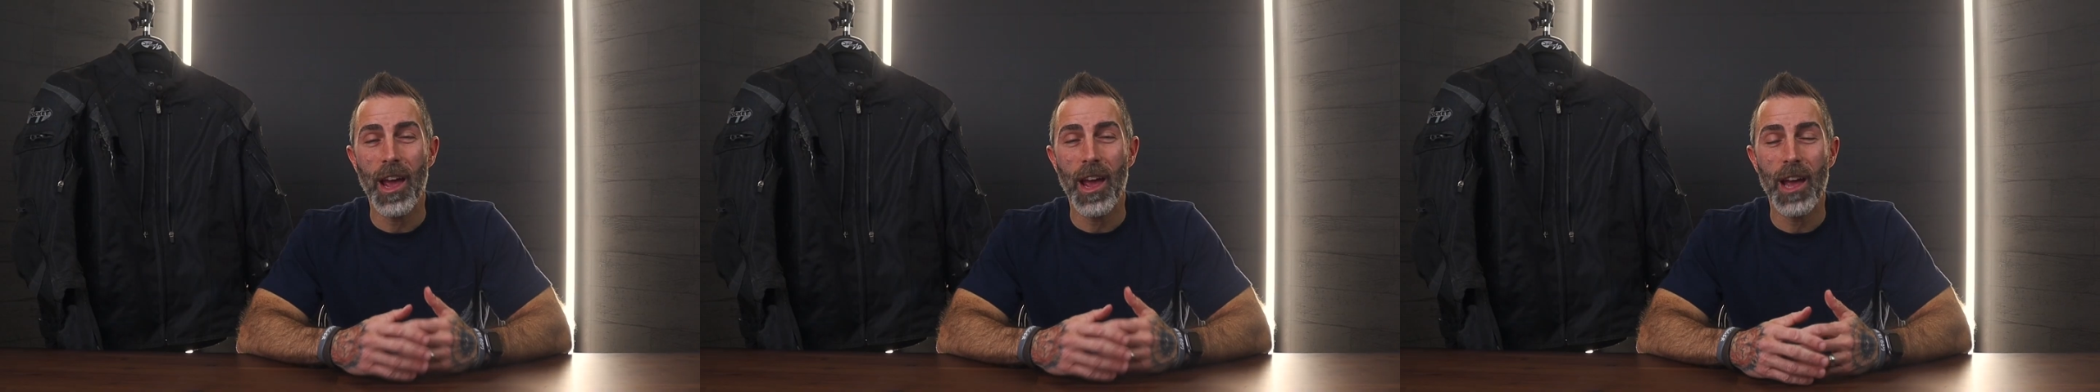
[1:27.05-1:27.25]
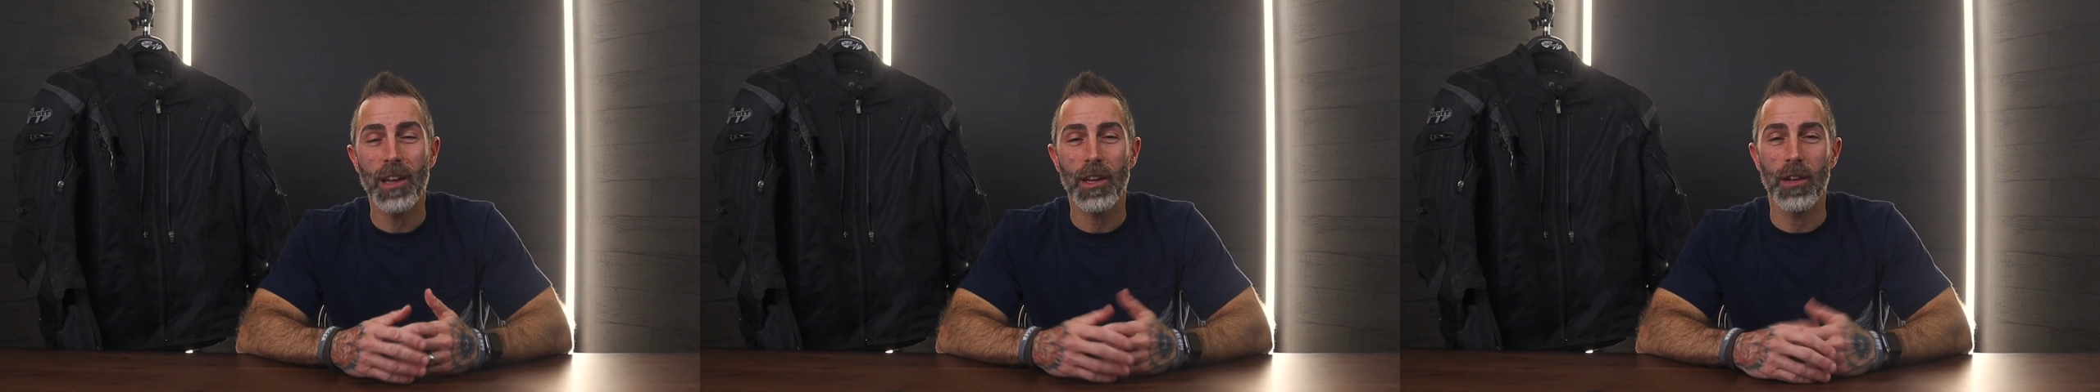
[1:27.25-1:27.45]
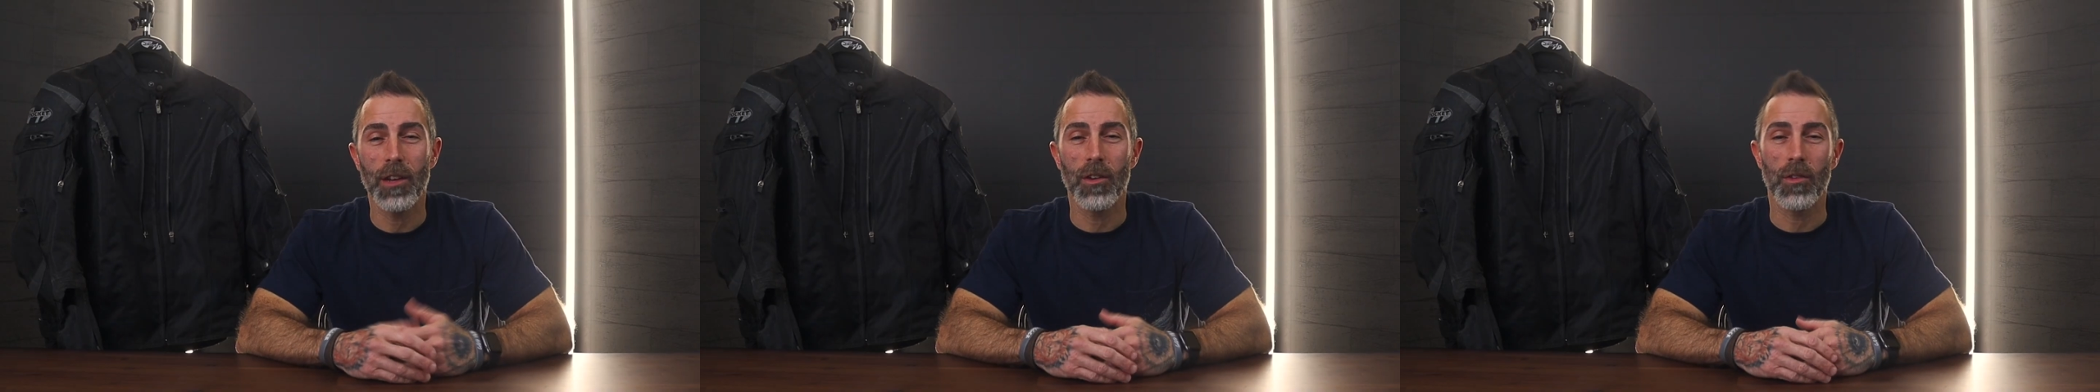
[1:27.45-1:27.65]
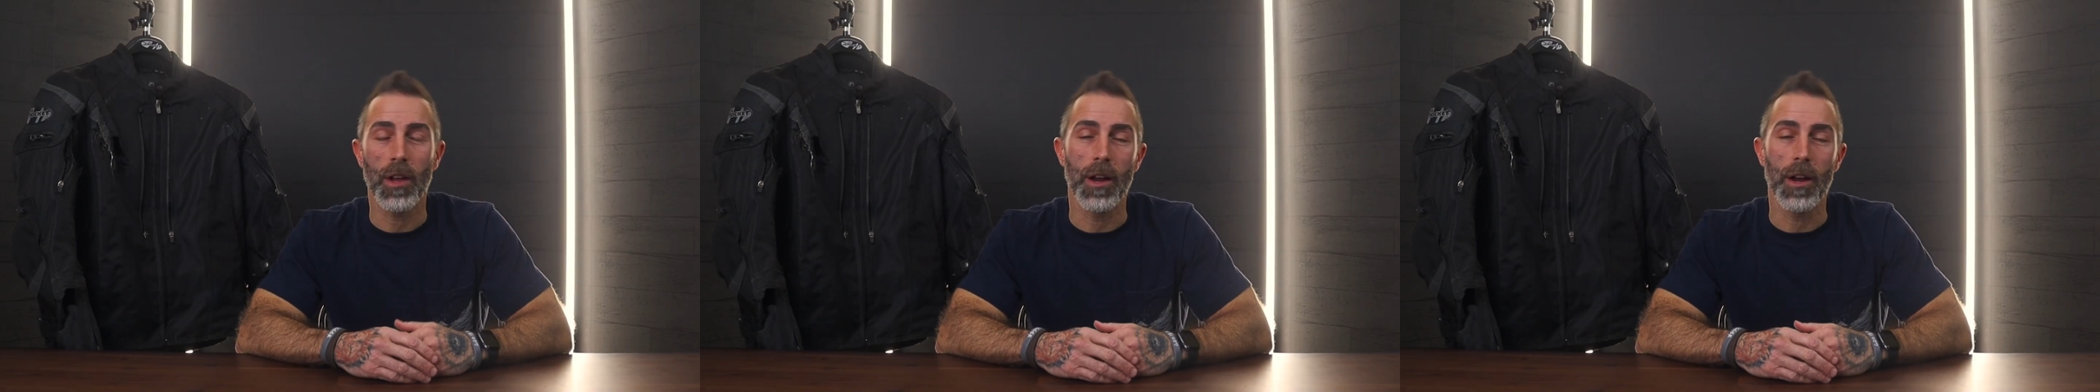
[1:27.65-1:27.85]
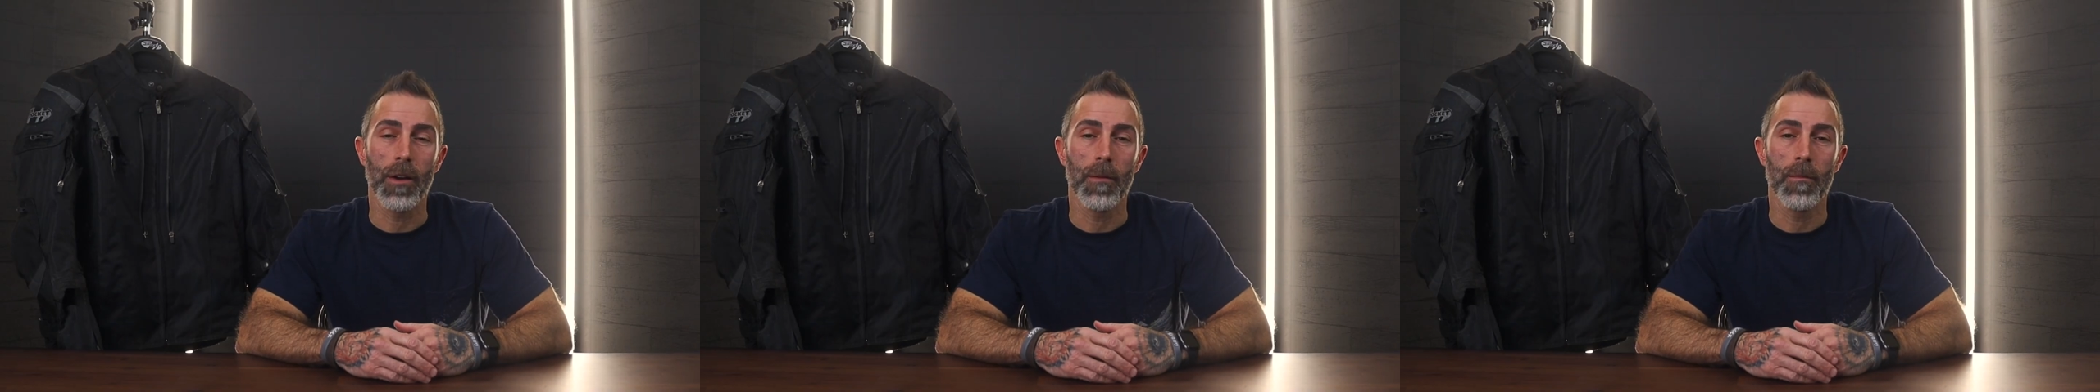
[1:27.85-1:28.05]
and inner
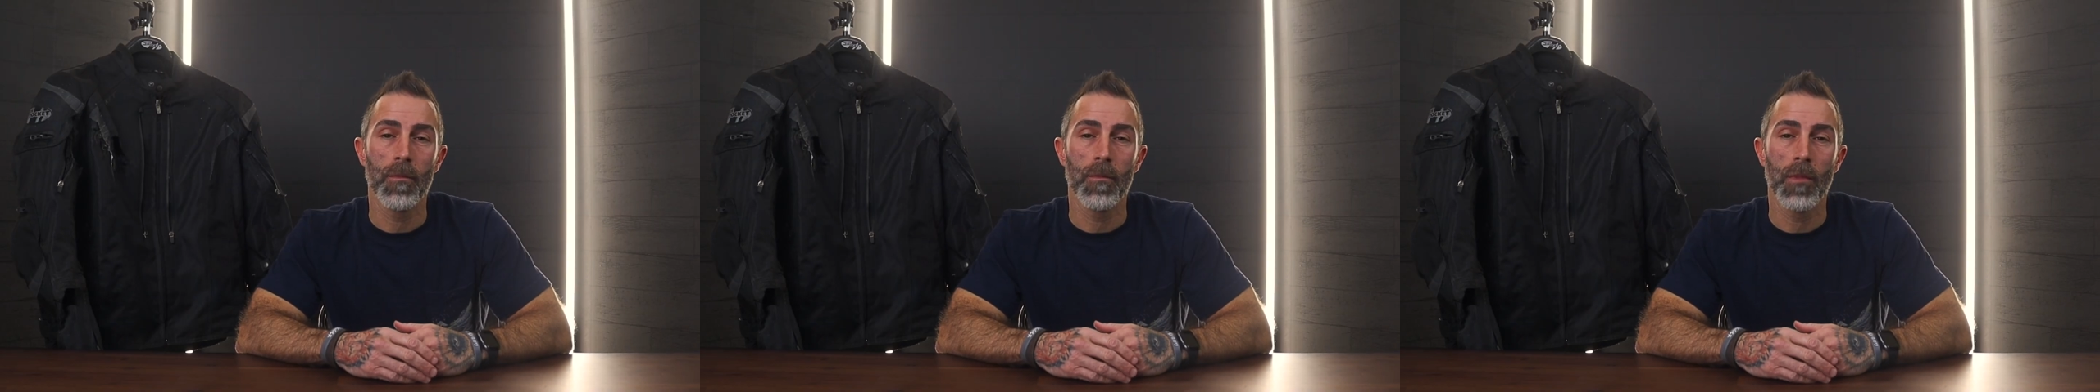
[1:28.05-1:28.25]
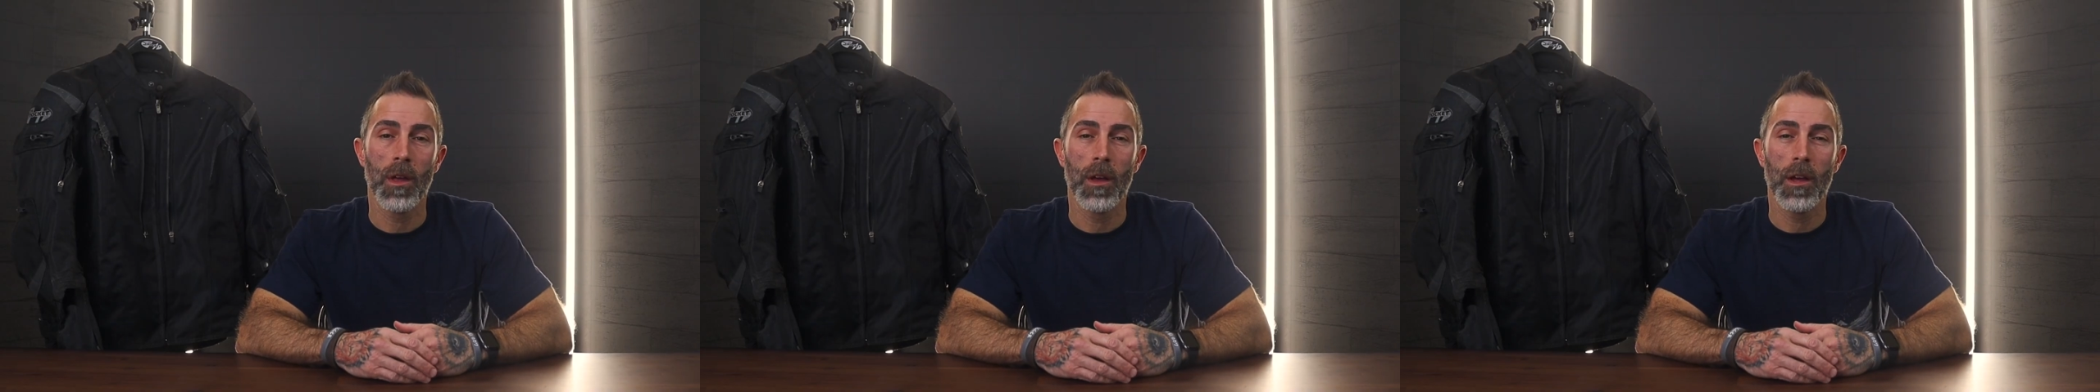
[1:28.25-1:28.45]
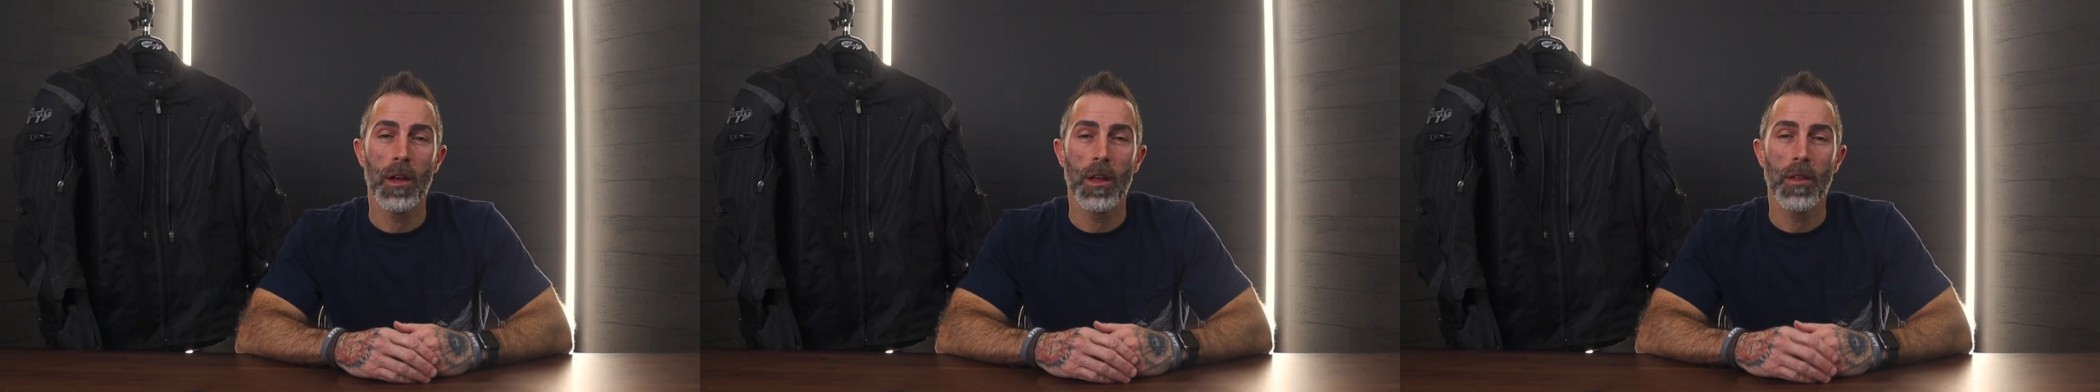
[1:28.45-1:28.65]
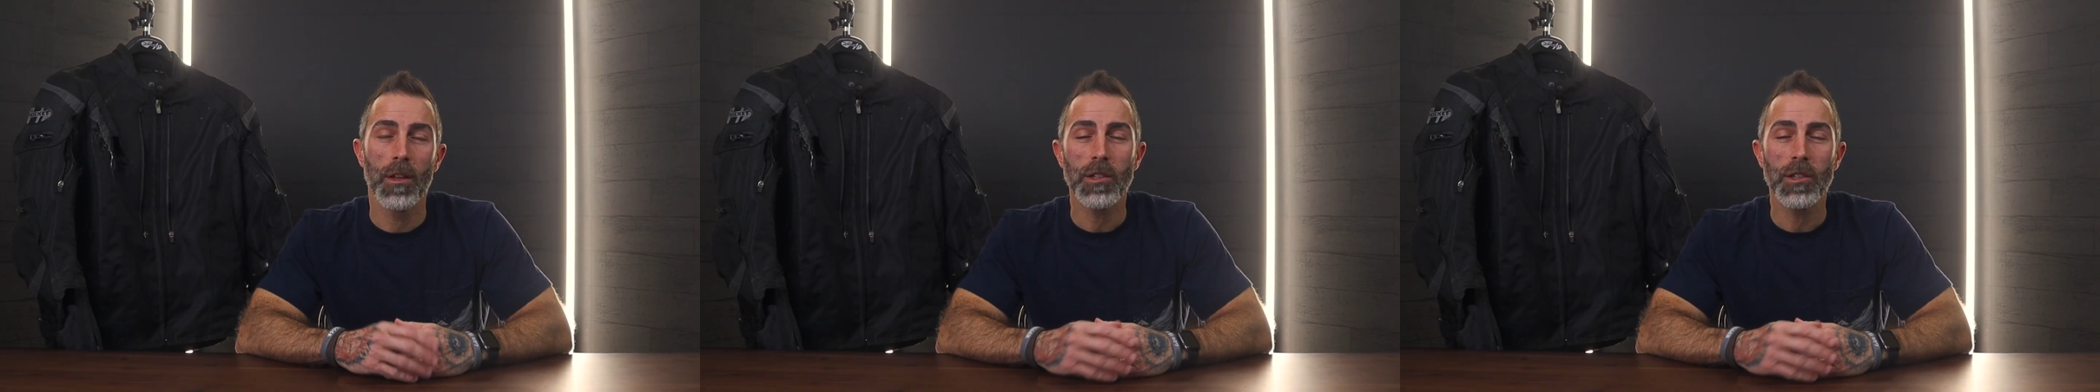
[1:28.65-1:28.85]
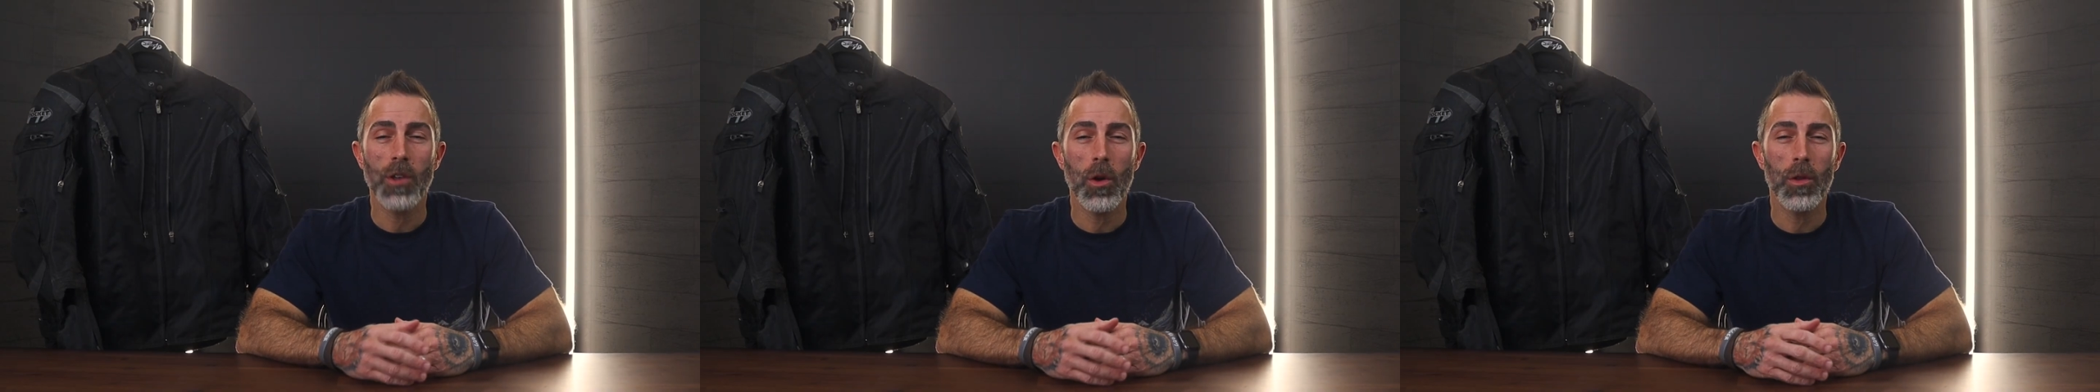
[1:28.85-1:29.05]
layer.
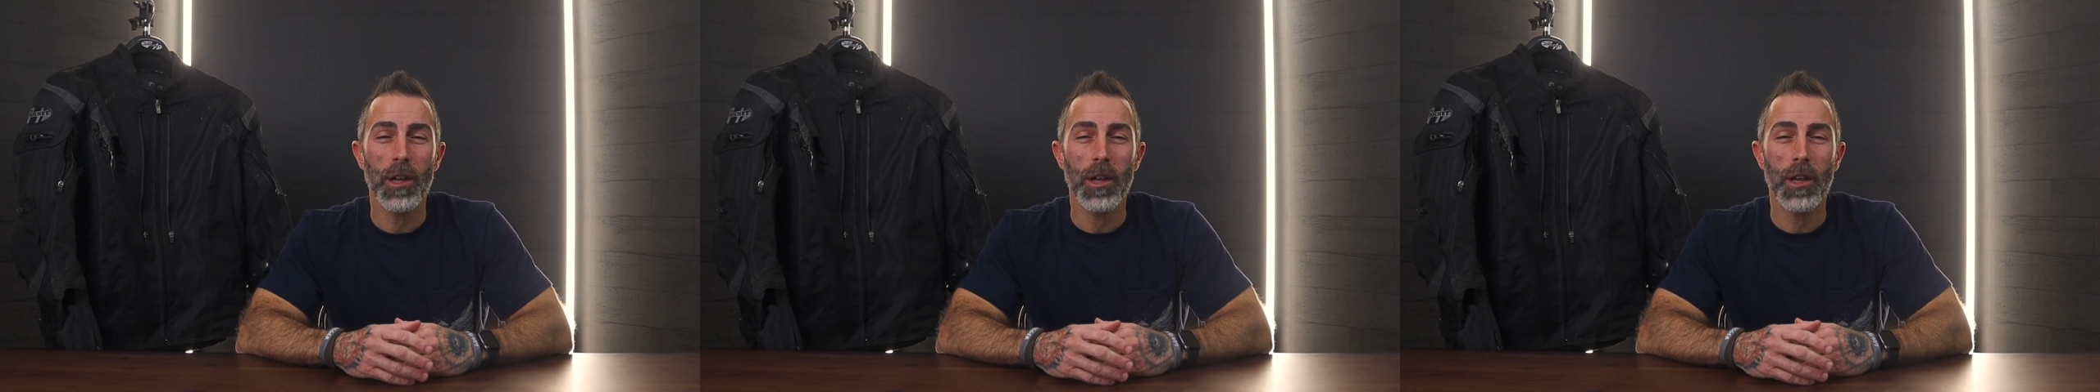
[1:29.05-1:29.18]
This hole